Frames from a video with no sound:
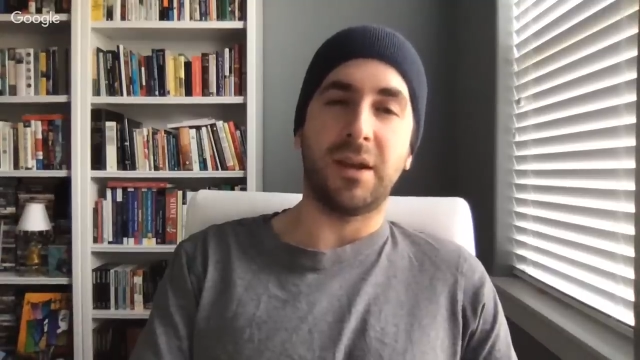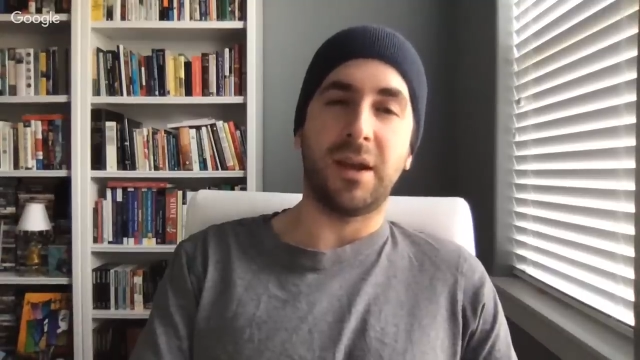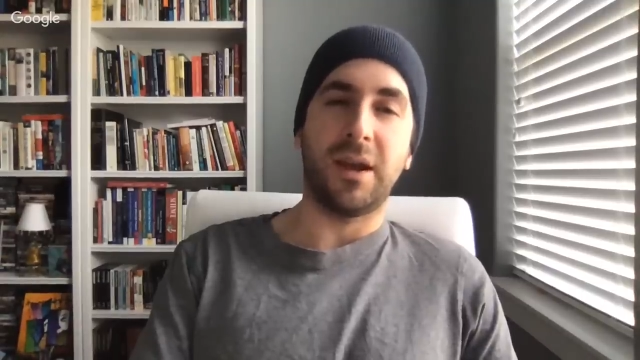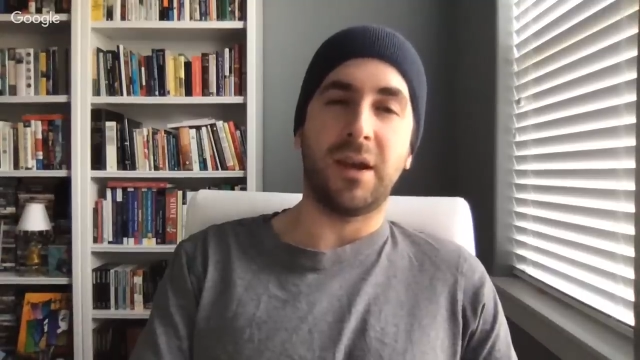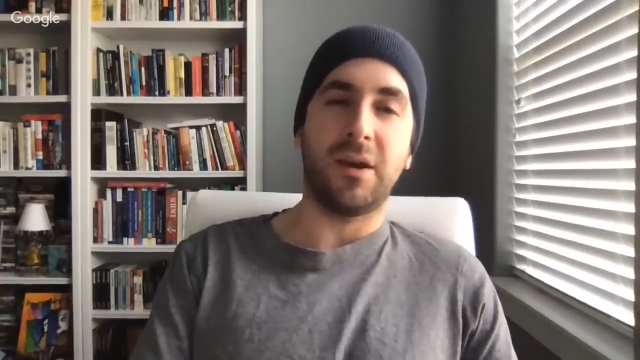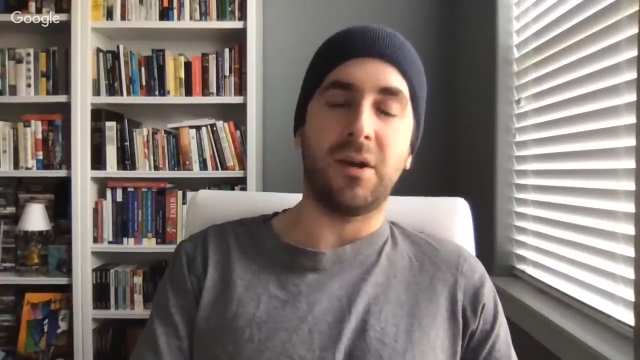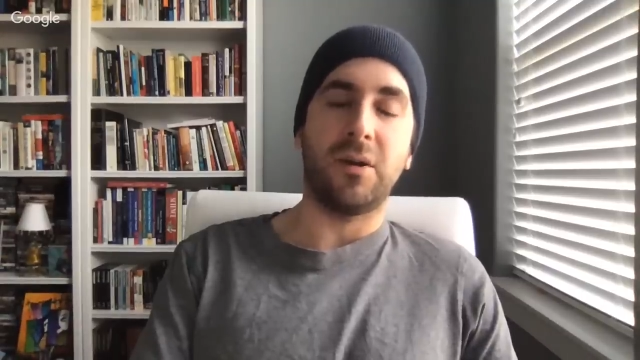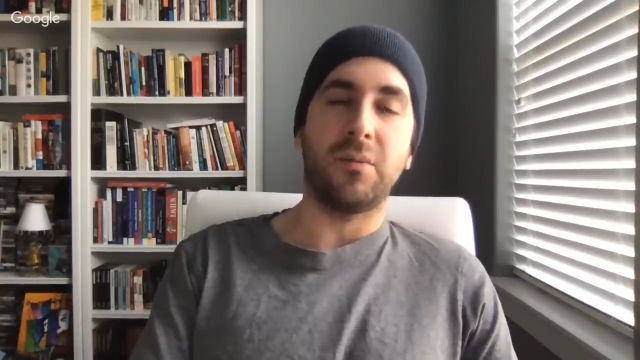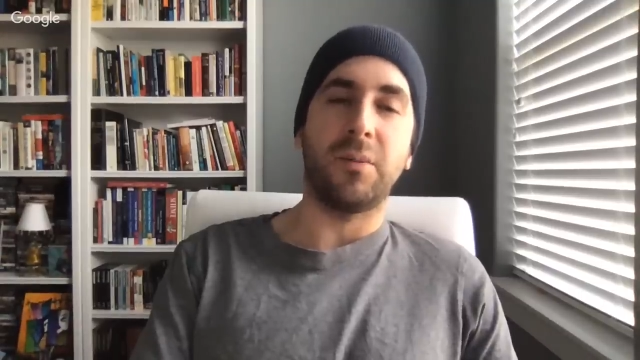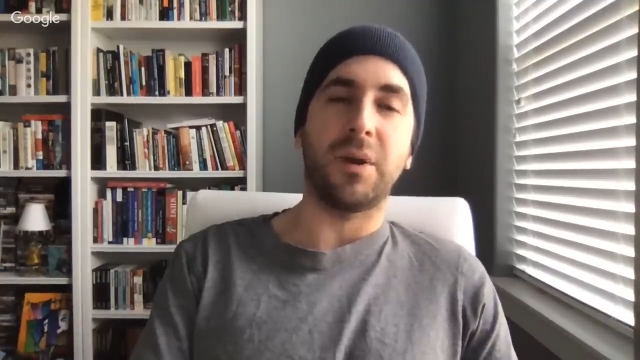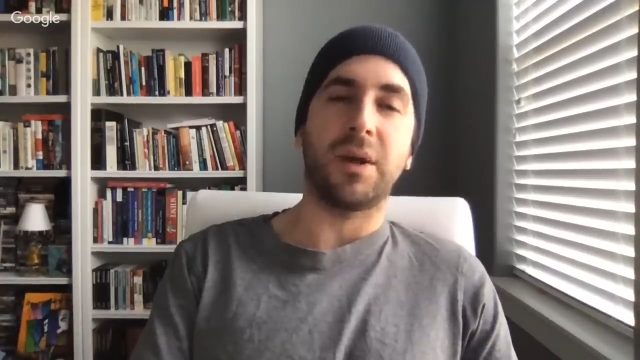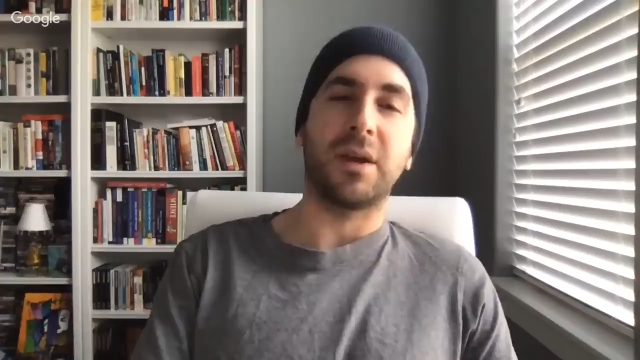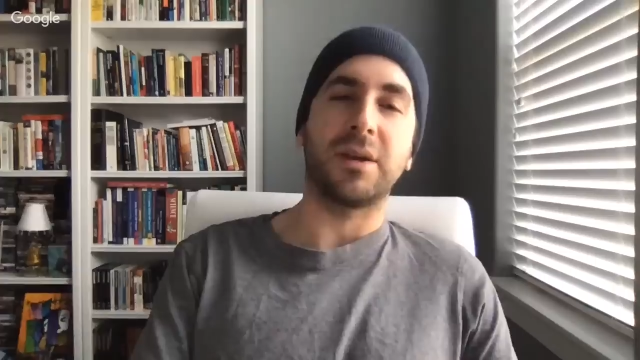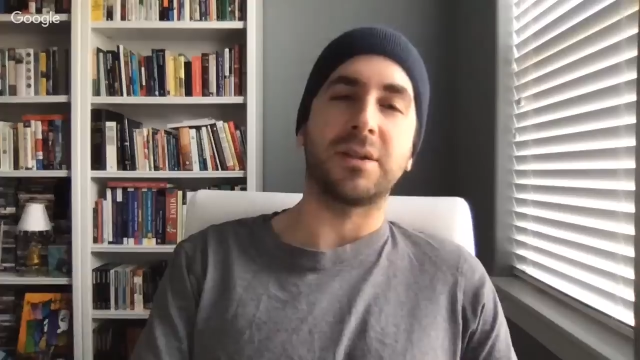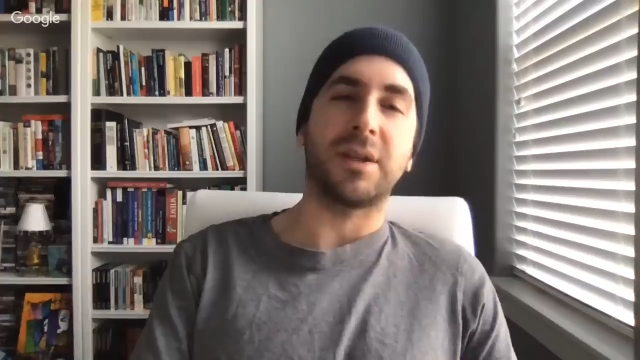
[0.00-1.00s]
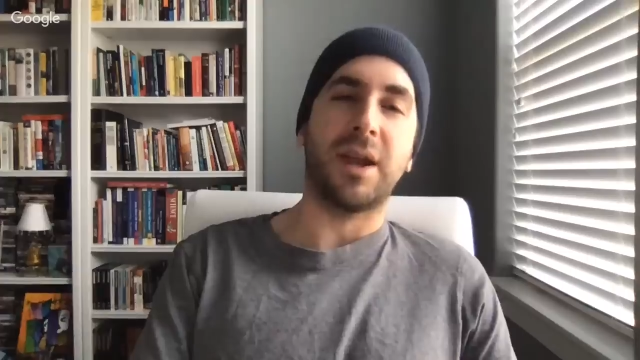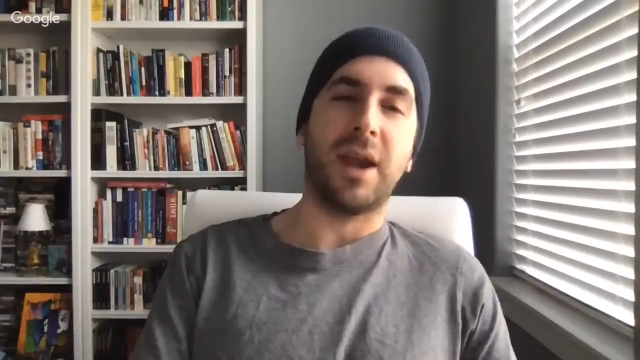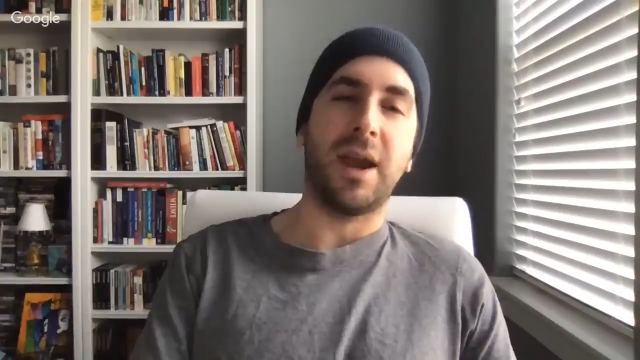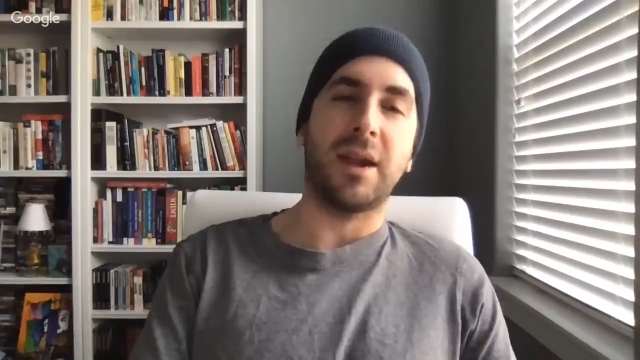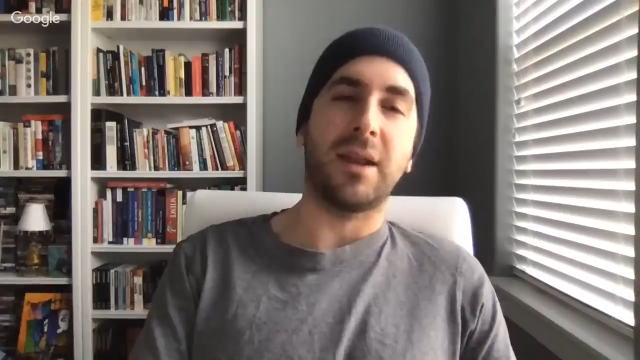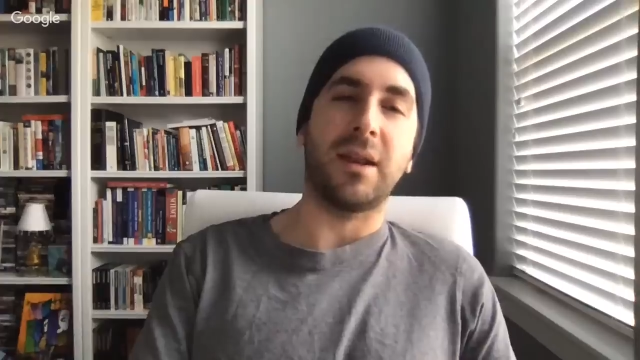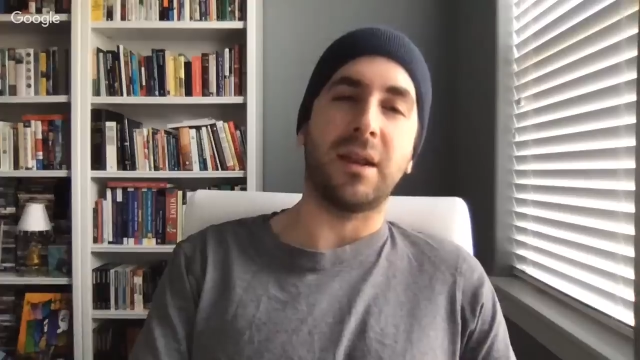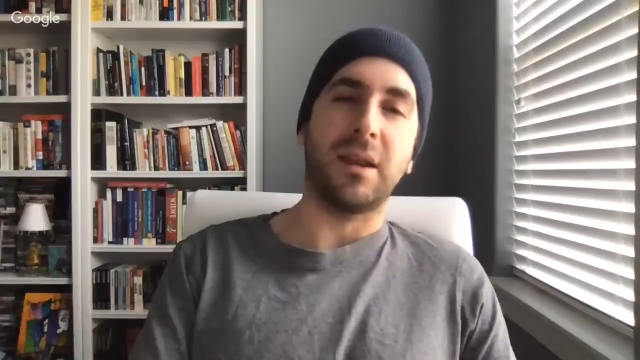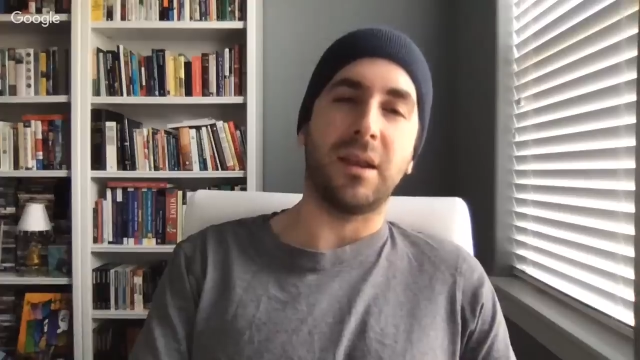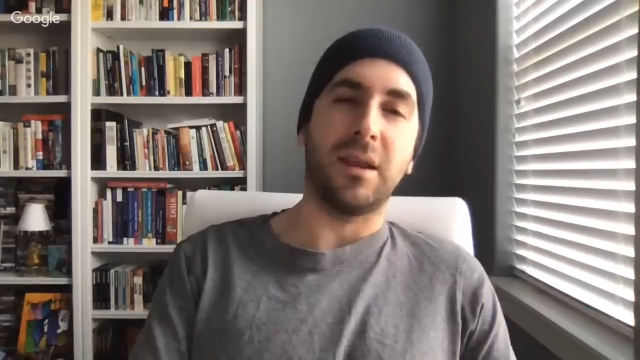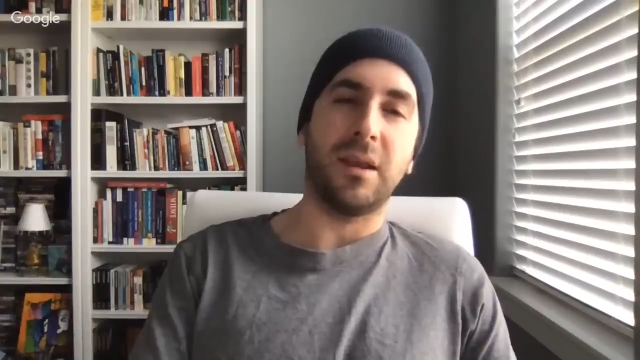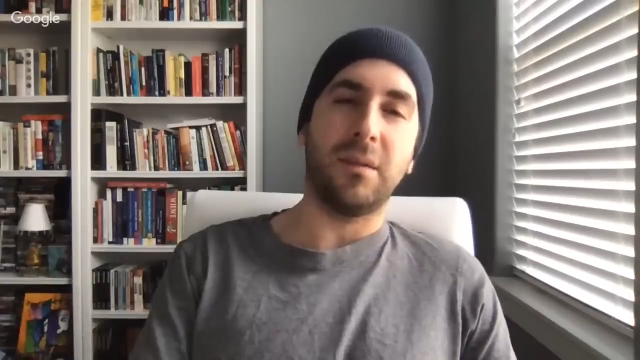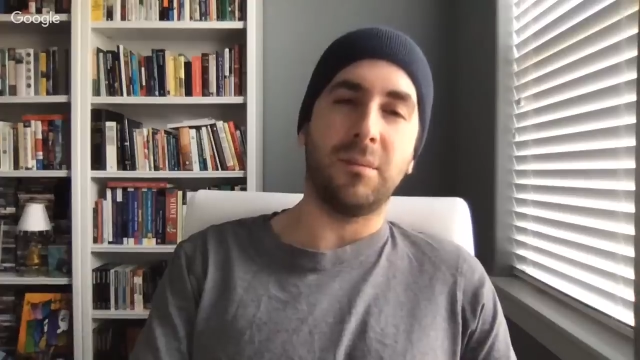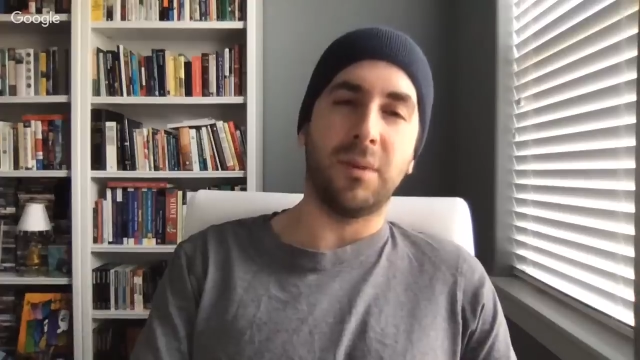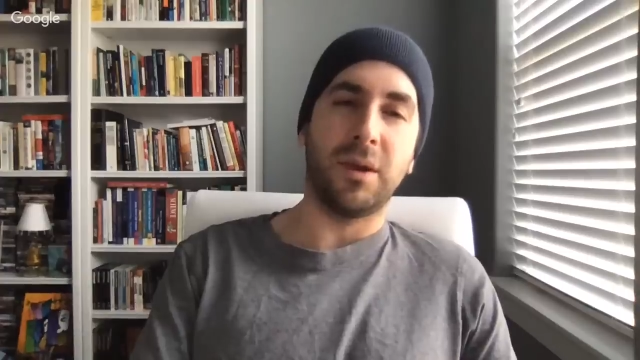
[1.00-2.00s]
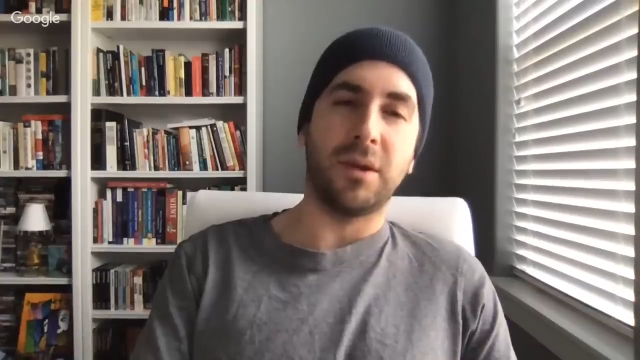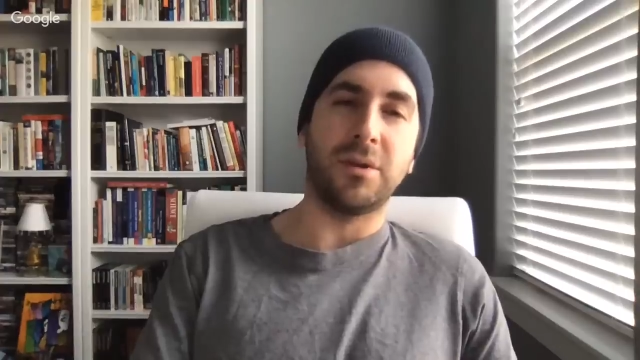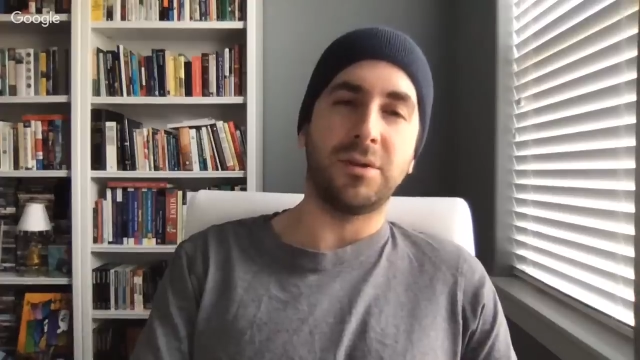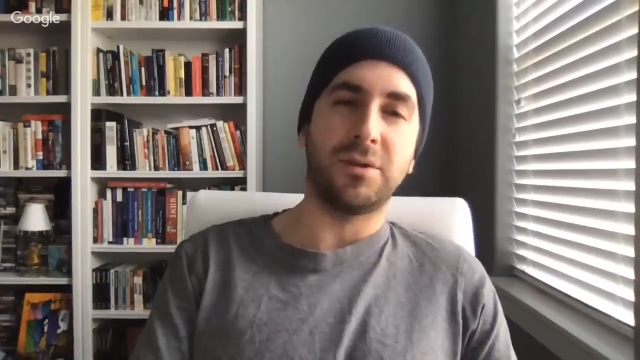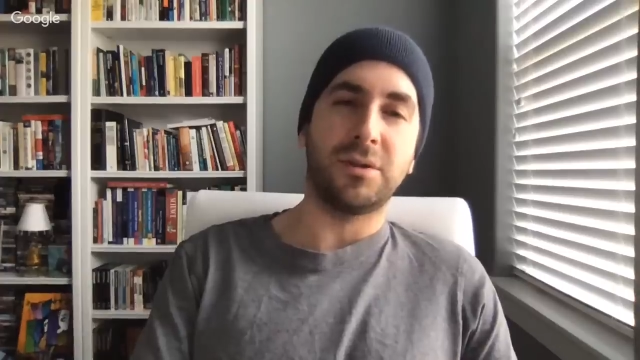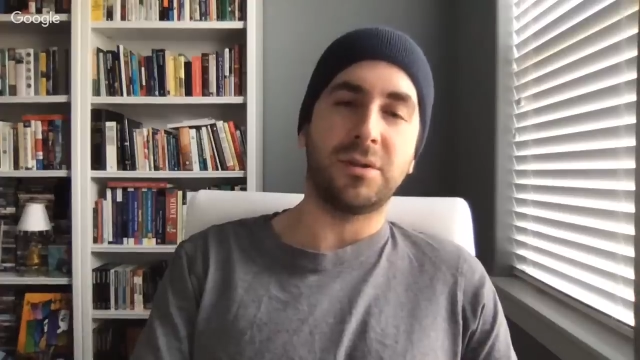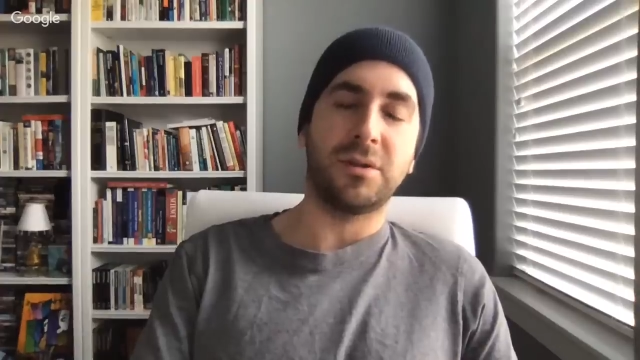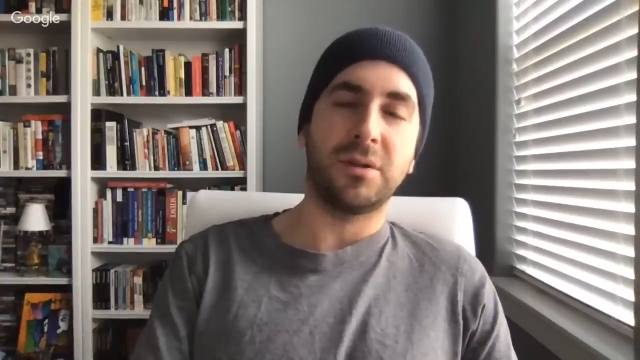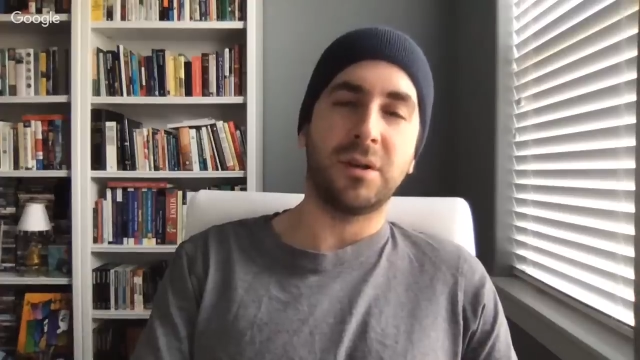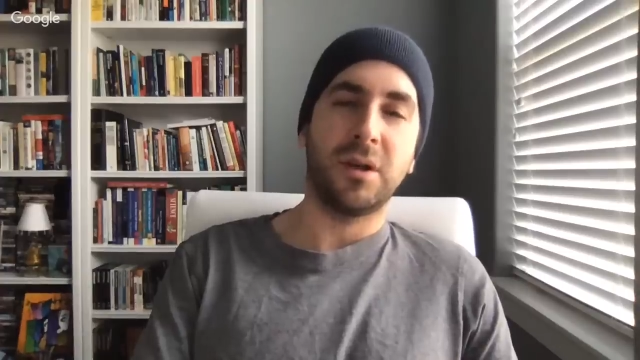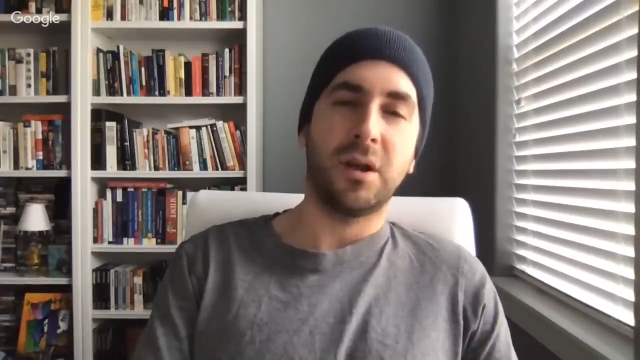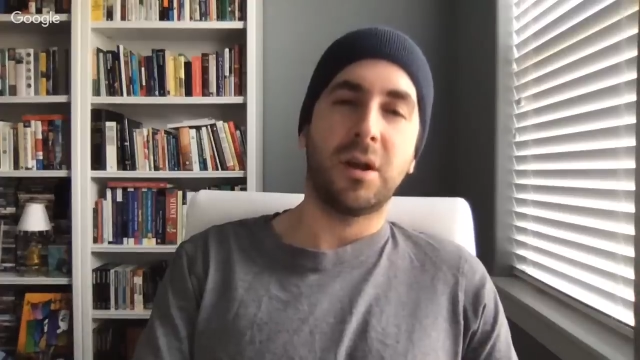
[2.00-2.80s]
down because it had an image